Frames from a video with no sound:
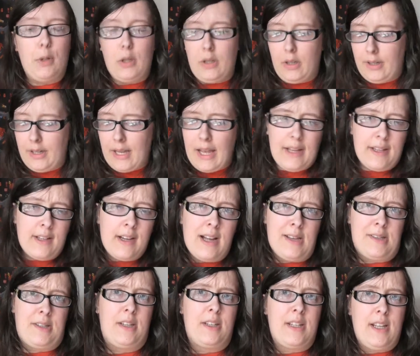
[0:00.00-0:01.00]
But yeah,
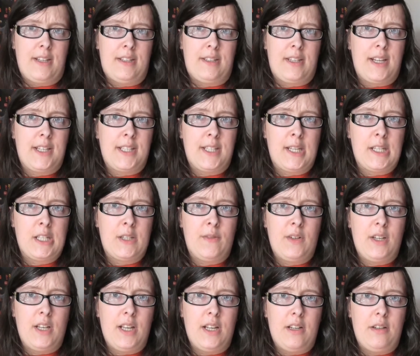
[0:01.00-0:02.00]
that's today's taste test
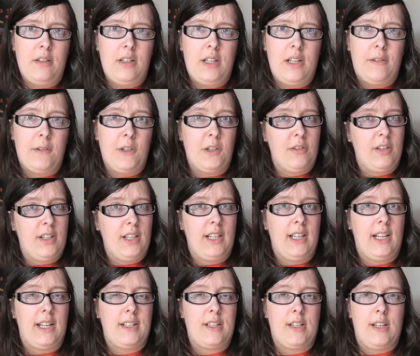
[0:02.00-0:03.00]
video. If you really
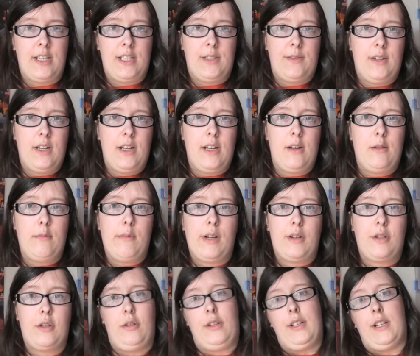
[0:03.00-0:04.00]
liked today's video,
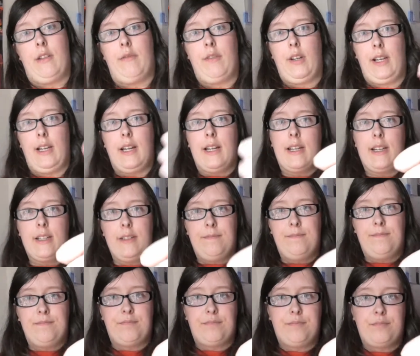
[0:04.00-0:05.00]
make sure you give it a like.
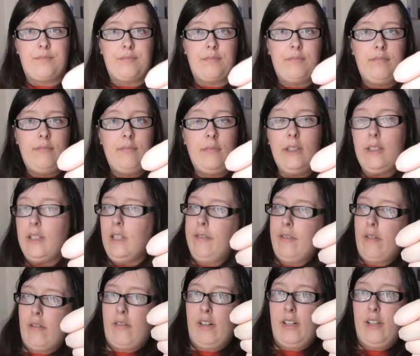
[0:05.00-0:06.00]

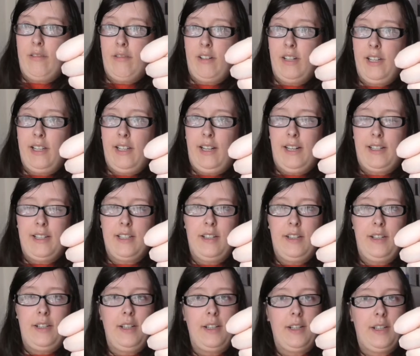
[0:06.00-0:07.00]
If you really, really liked
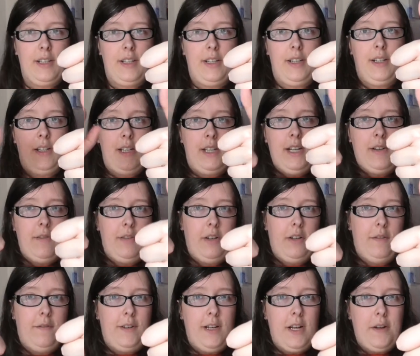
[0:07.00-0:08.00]
it, give it
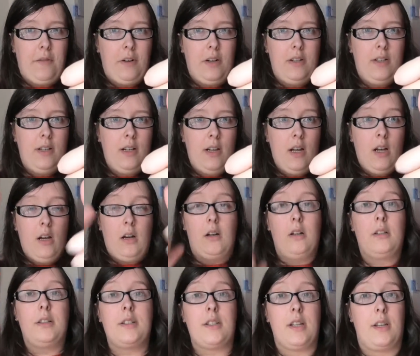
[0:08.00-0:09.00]
a favourite.
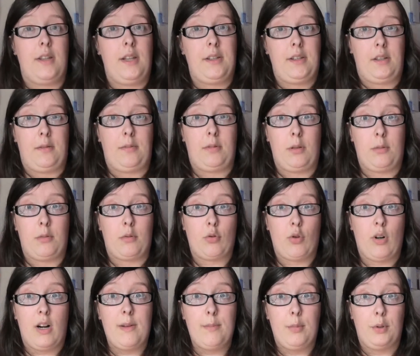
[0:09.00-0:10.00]
Also, there's a
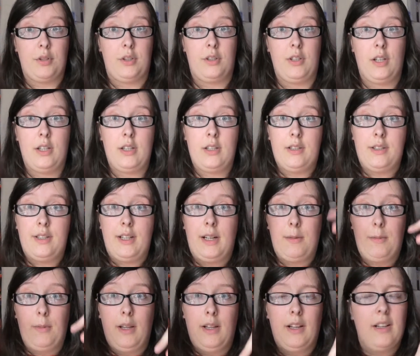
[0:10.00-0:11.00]
subscribe button down